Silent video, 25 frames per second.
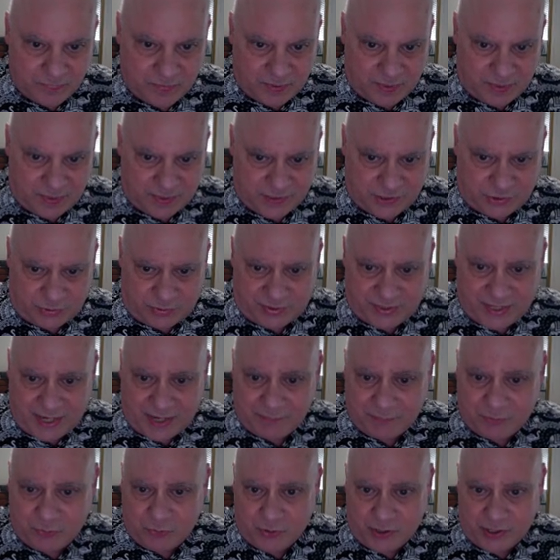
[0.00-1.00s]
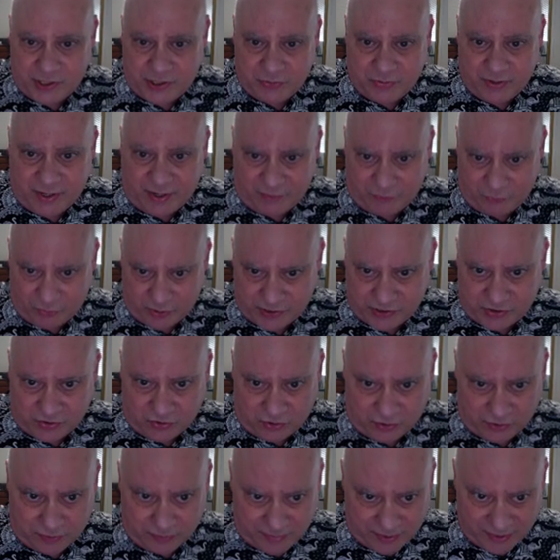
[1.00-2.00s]
And so at that point, you have what's
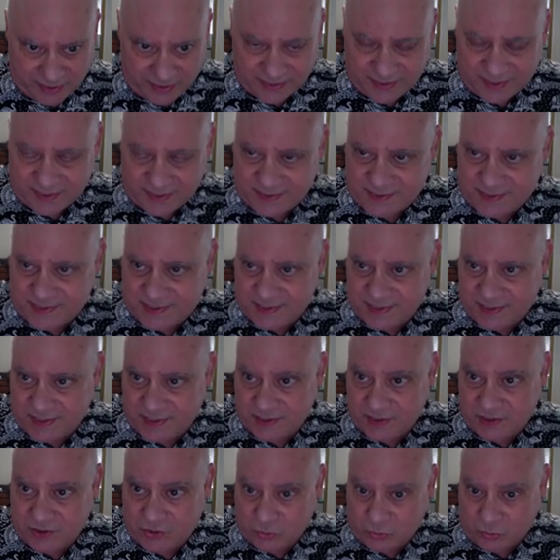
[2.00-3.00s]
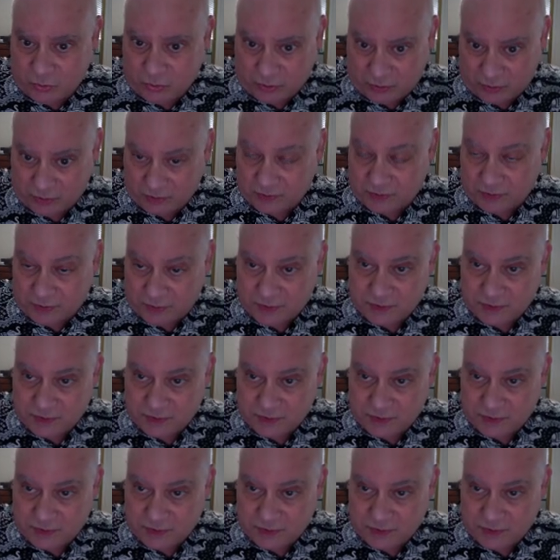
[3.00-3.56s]
called a malignancy, or